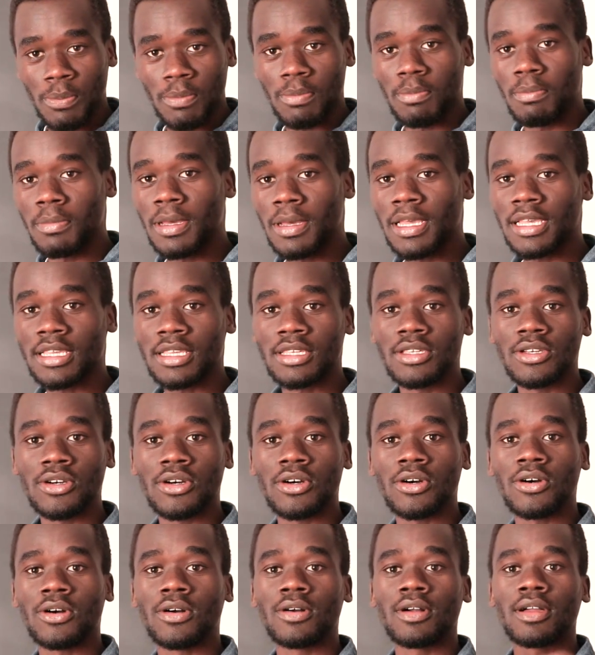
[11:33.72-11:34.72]
make
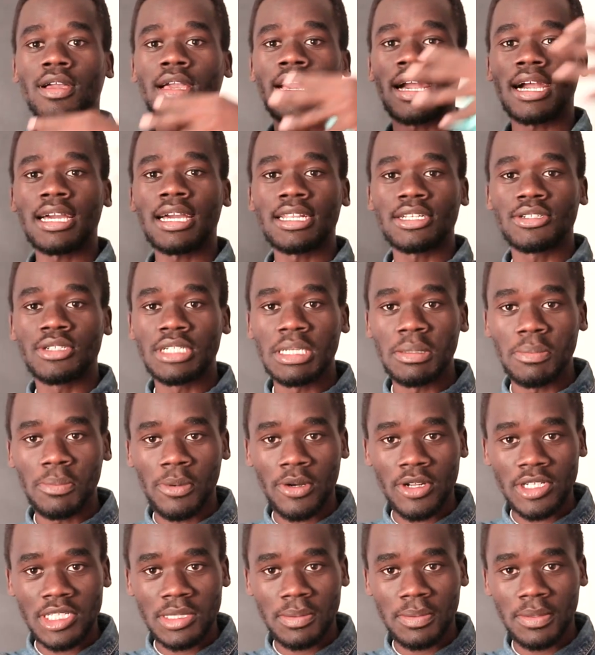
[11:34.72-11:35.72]
your country
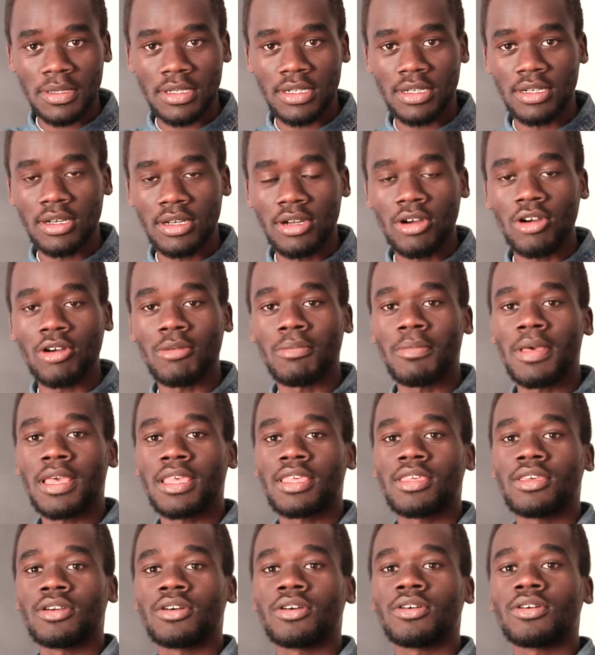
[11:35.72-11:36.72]
prosper, or
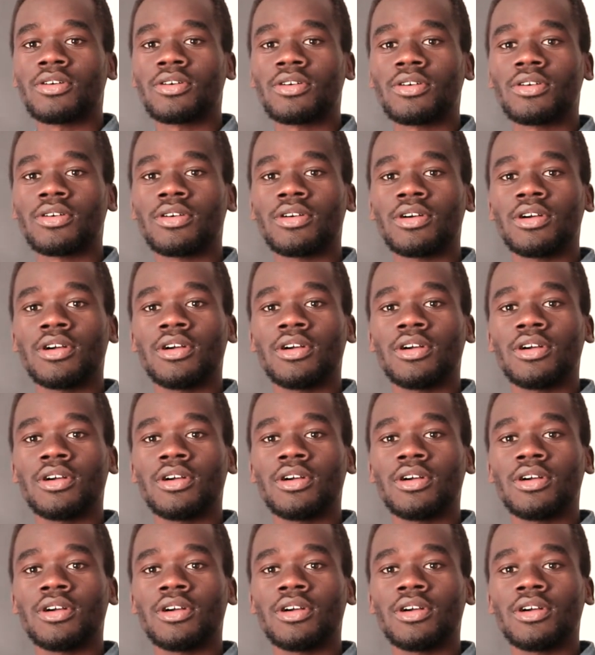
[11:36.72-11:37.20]
make your